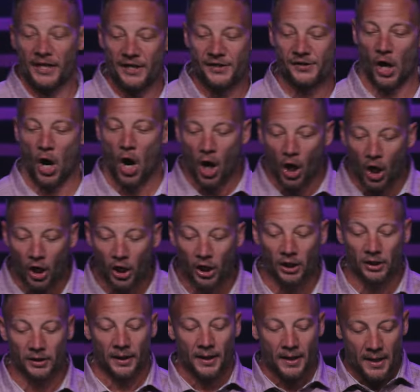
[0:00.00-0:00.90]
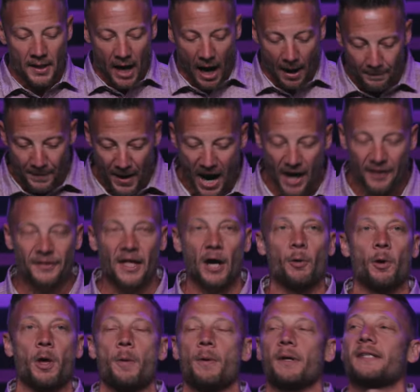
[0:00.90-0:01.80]
is all about, that
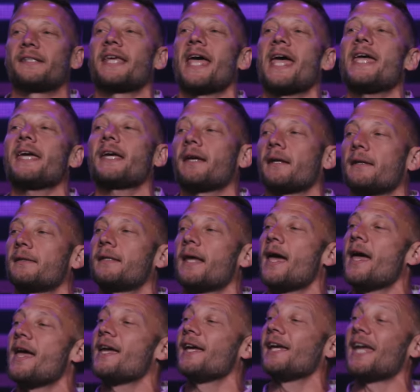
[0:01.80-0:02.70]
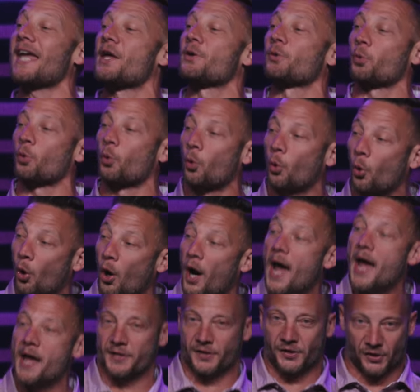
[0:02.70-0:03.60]
we would take a day and
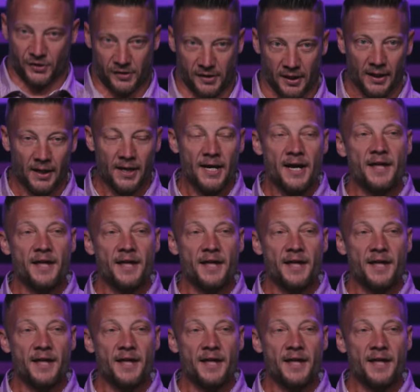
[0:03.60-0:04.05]
rest,